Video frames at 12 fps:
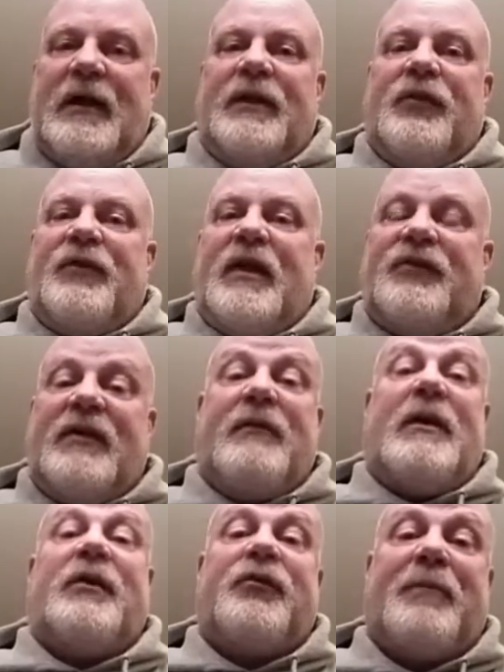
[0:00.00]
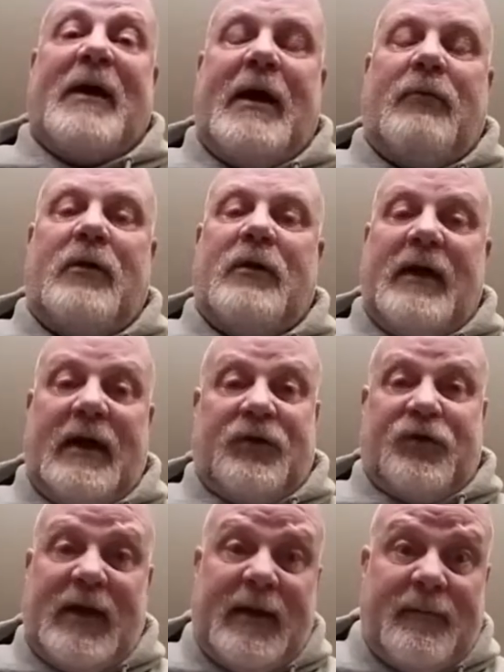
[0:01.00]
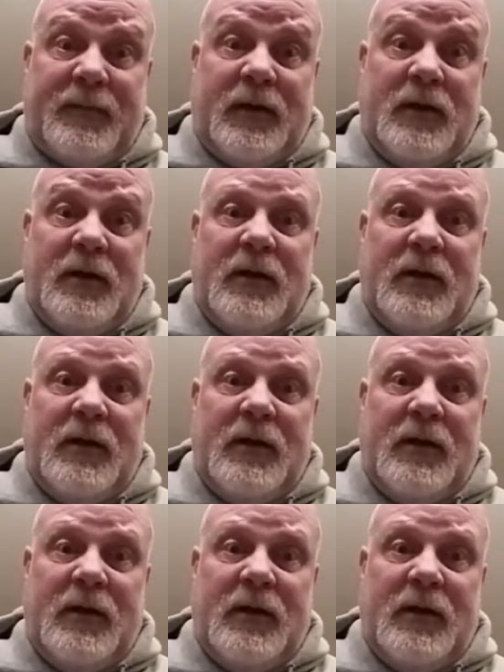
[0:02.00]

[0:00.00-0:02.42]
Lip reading: and the states have all this power, except